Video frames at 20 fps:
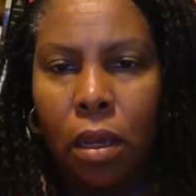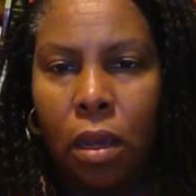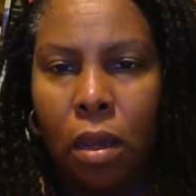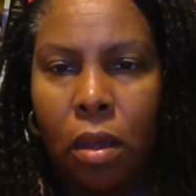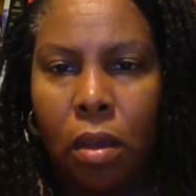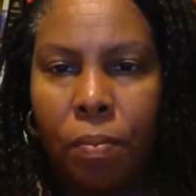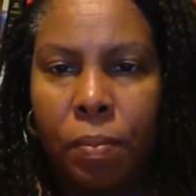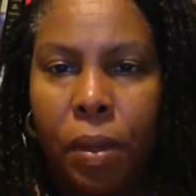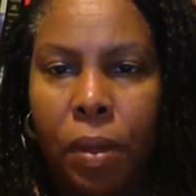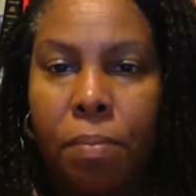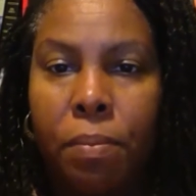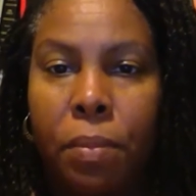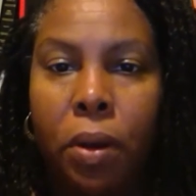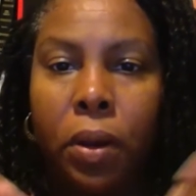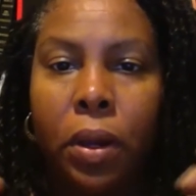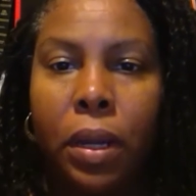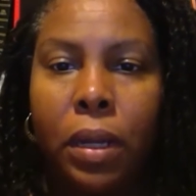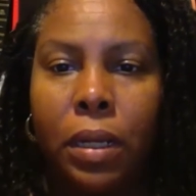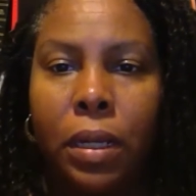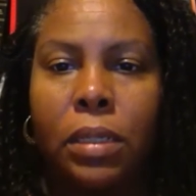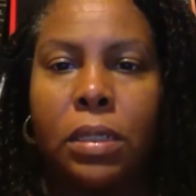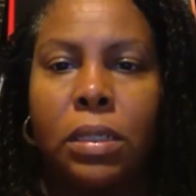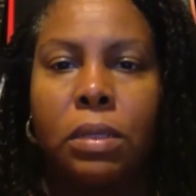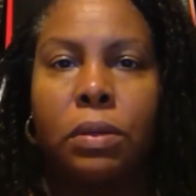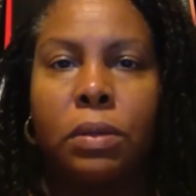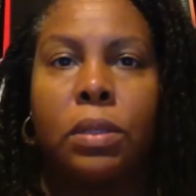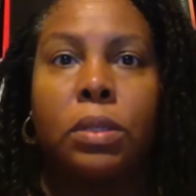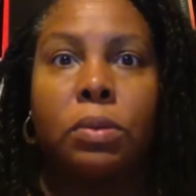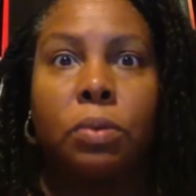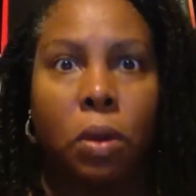American
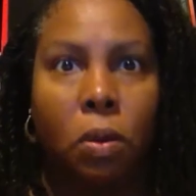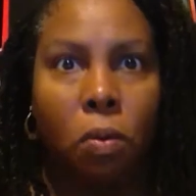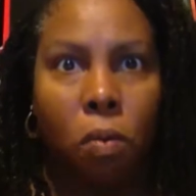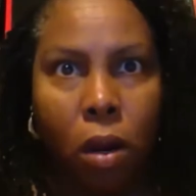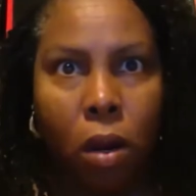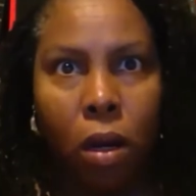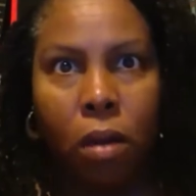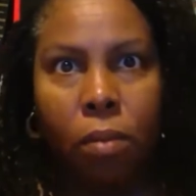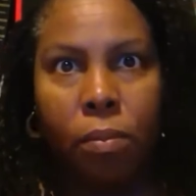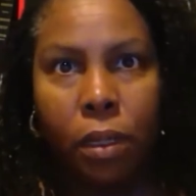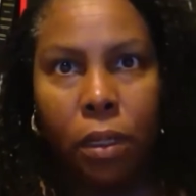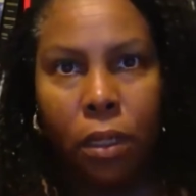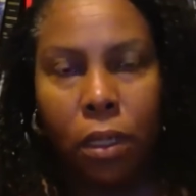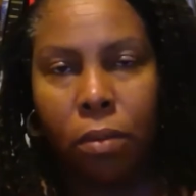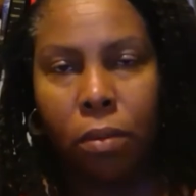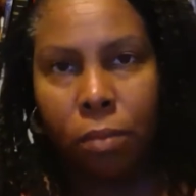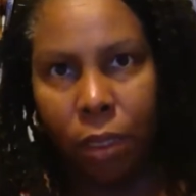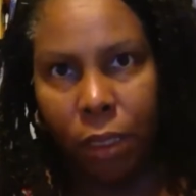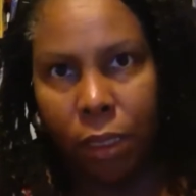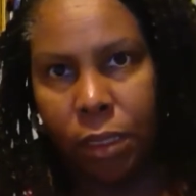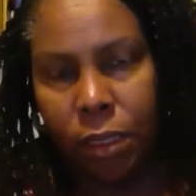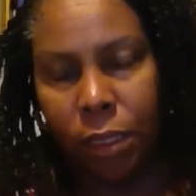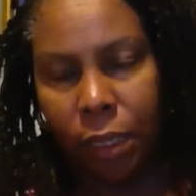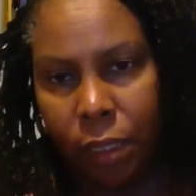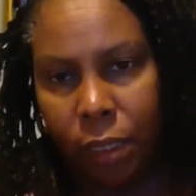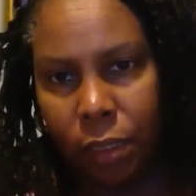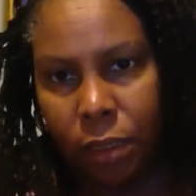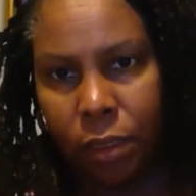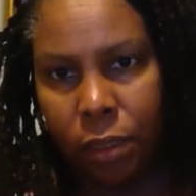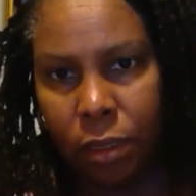history is a requirement in many
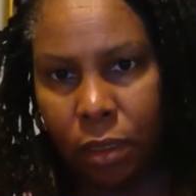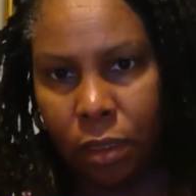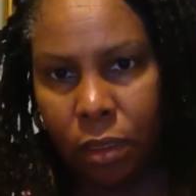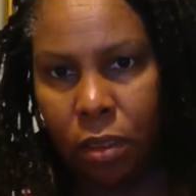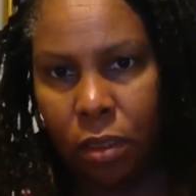states,